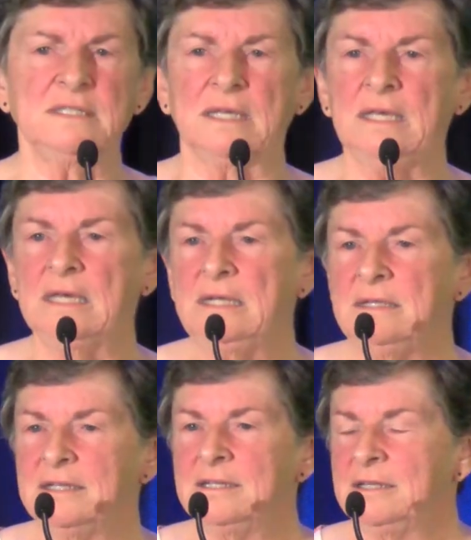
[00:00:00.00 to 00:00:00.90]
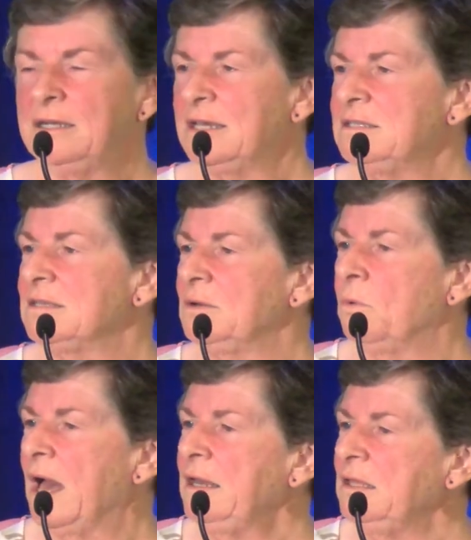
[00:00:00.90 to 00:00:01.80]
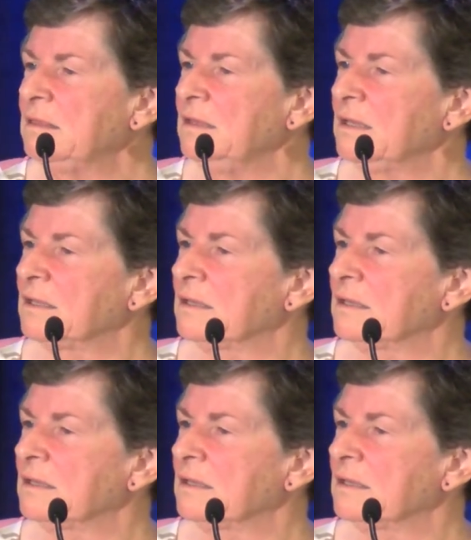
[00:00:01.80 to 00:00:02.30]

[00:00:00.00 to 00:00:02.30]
a kid. And I said, why do you think